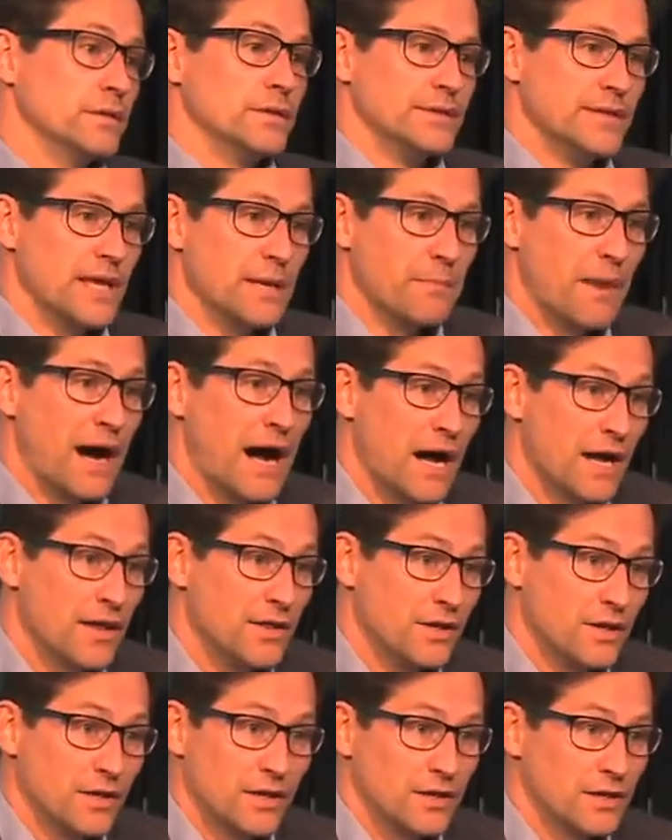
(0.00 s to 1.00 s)
They buy
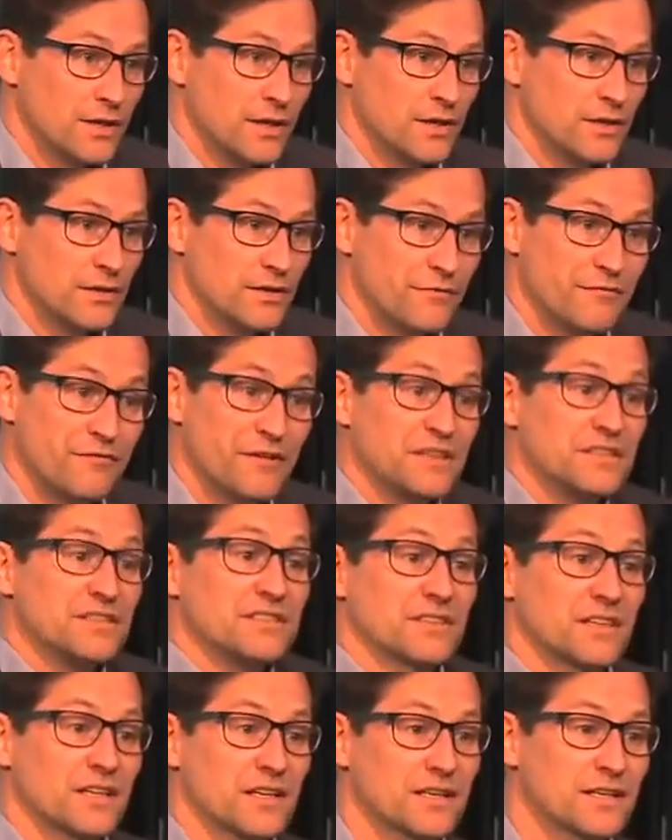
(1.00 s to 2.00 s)
the
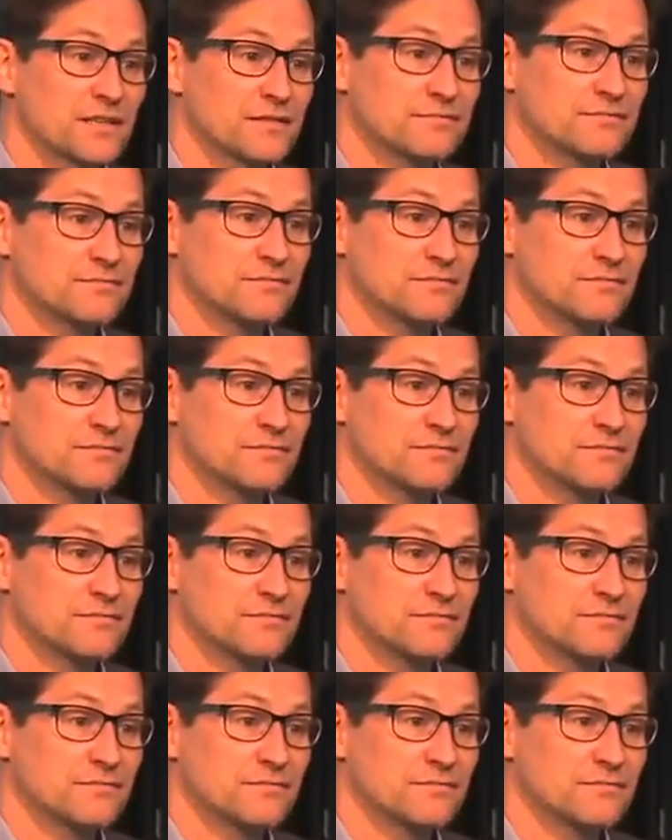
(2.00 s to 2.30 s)
fitness gear.